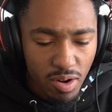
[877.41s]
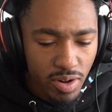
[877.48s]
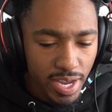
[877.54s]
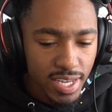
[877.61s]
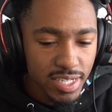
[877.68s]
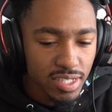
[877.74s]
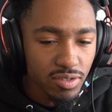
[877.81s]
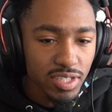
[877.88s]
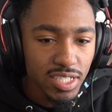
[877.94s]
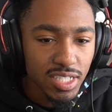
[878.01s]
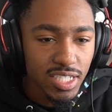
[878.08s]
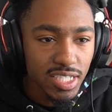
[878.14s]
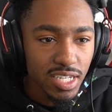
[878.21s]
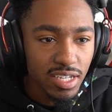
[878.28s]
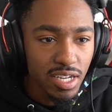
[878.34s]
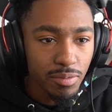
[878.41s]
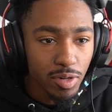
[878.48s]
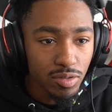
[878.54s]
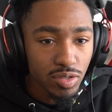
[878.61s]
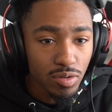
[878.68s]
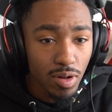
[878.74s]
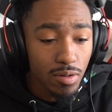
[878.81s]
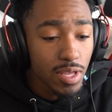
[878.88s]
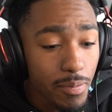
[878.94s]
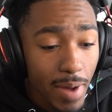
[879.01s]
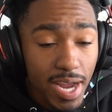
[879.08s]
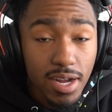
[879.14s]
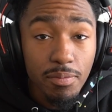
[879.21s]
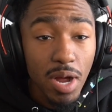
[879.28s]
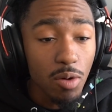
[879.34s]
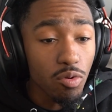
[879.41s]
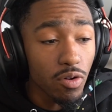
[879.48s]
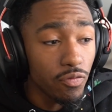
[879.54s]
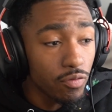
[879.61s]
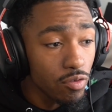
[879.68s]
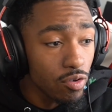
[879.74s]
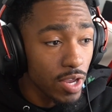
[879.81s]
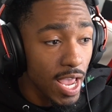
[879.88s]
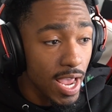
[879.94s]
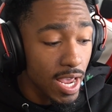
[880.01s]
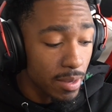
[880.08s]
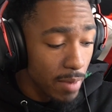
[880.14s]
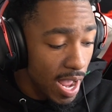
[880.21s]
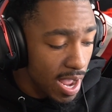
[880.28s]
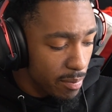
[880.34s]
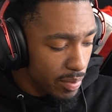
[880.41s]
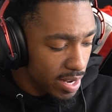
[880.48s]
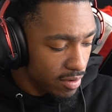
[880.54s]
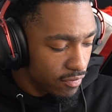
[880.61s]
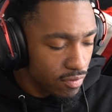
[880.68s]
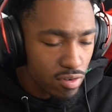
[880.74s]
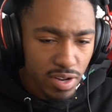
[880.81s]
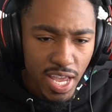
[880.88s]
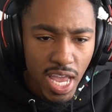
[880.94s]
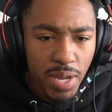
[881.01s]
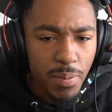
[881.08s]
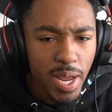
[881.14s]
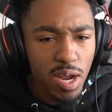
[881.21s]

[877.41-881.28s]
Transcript: Okay, yeah, so it's just a demo. So he might come out with a full game. I play the full game.